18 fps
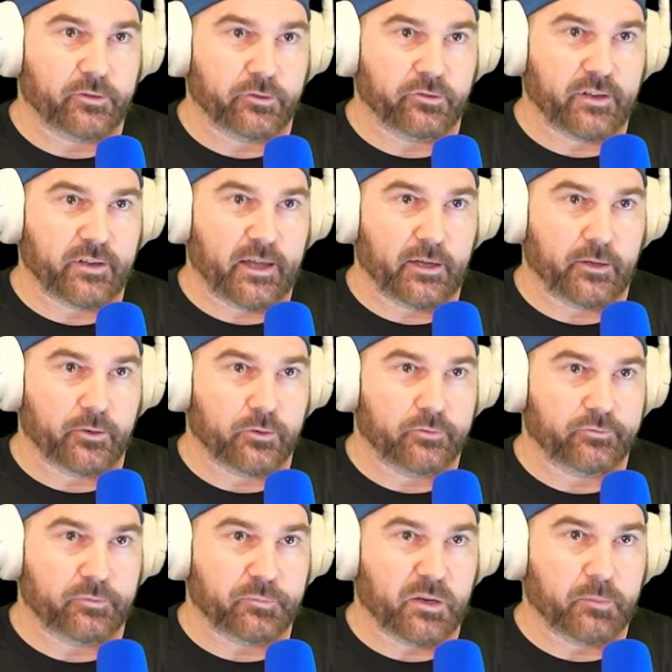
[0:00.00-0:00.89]
angle
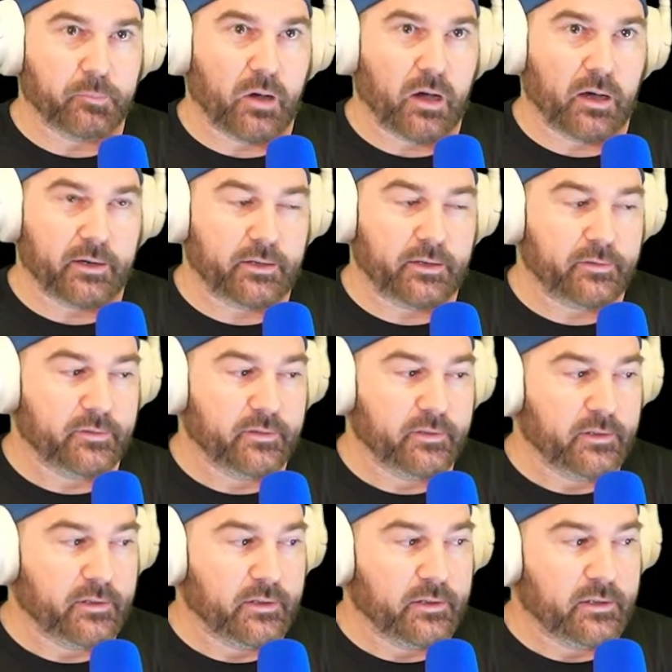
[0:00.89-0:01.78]
from your body.
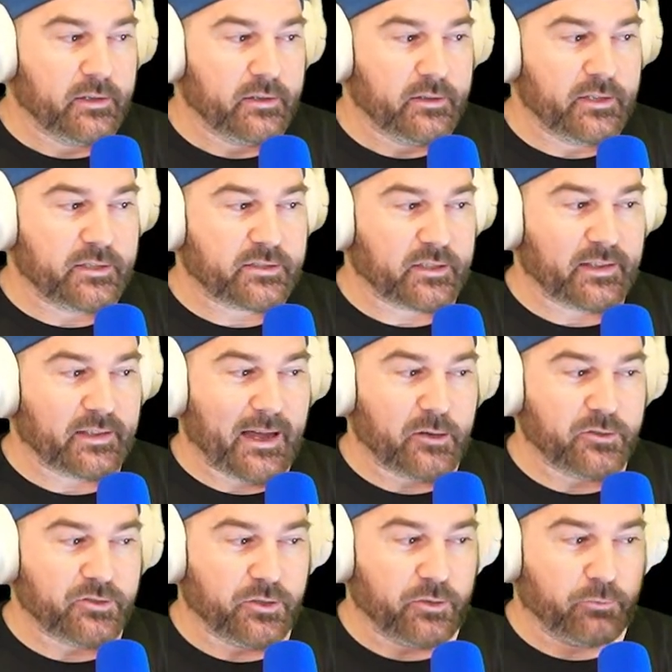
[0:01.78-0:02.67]
This
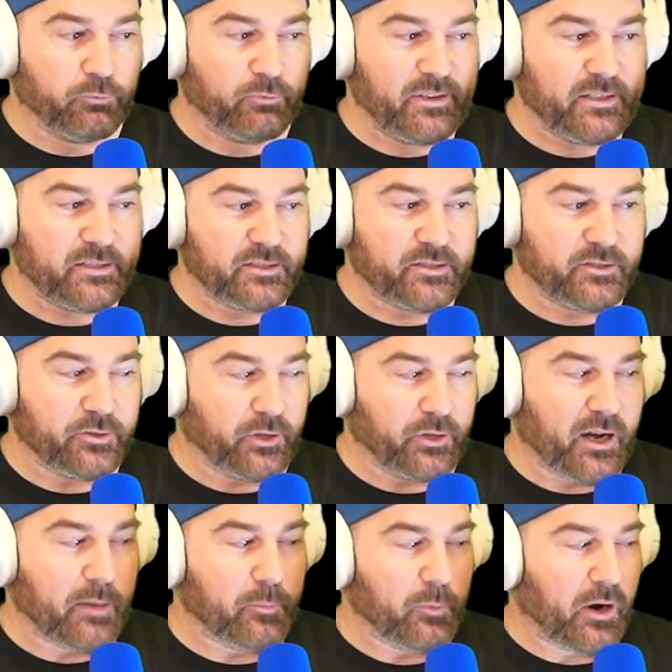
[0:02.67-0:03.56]
allows your wrist to come